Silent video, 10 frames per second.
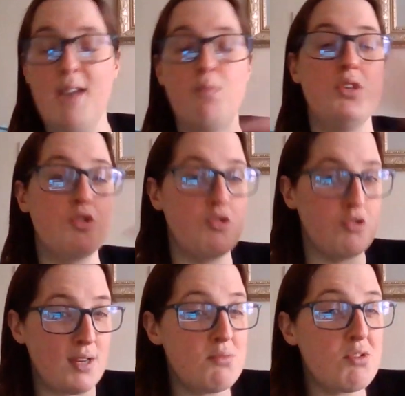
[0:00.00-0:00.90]
it was
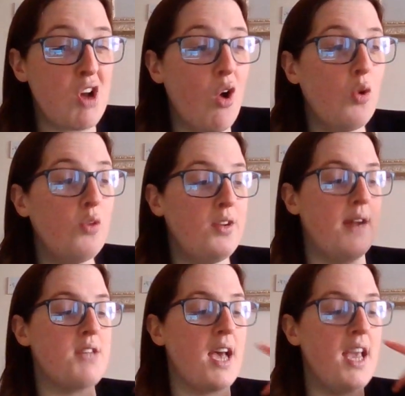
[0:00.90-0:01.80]
crisp cold, and
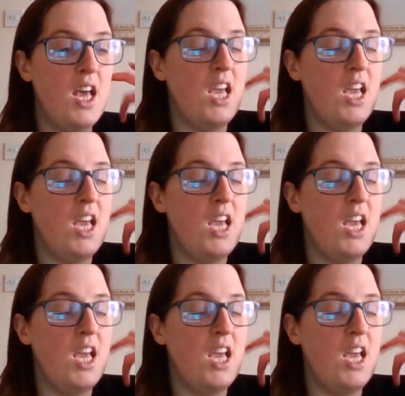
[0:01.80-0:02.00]
I was like,